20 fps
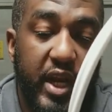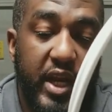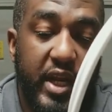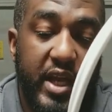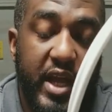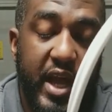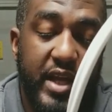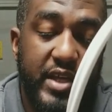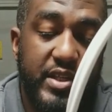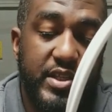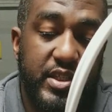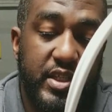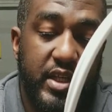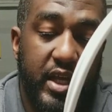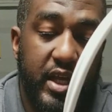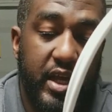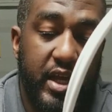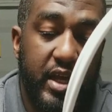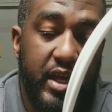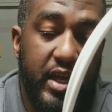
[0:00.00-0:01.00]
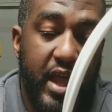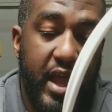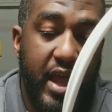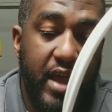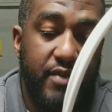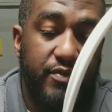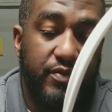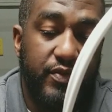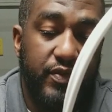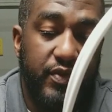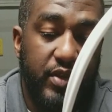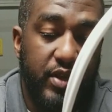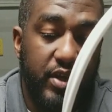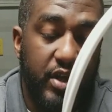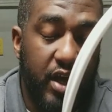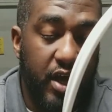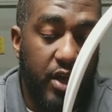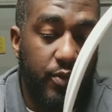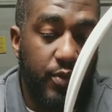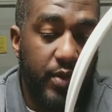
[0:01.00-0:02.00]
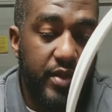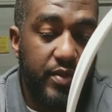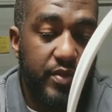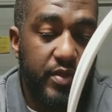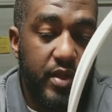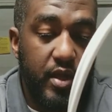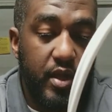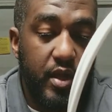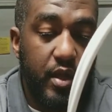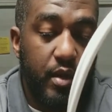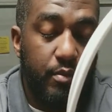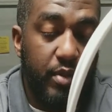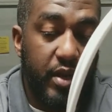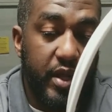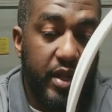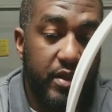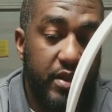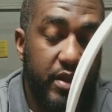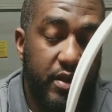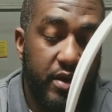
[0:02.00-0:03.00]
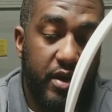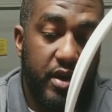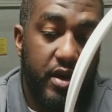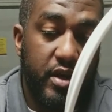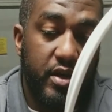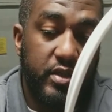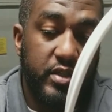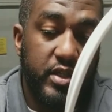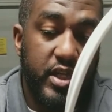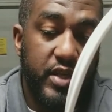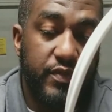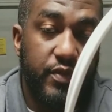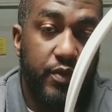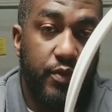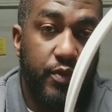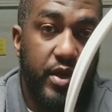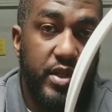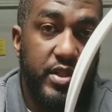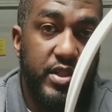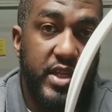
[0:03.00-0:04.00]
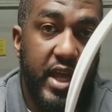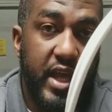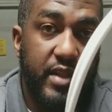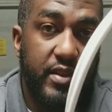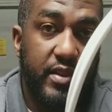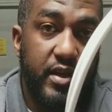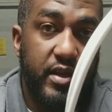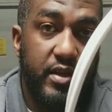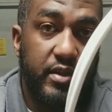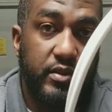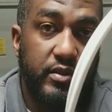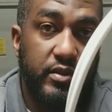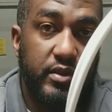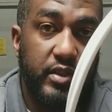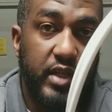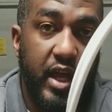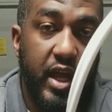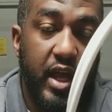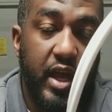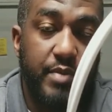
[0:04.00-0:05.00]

Planet guys have gone with. But there are different ones out there.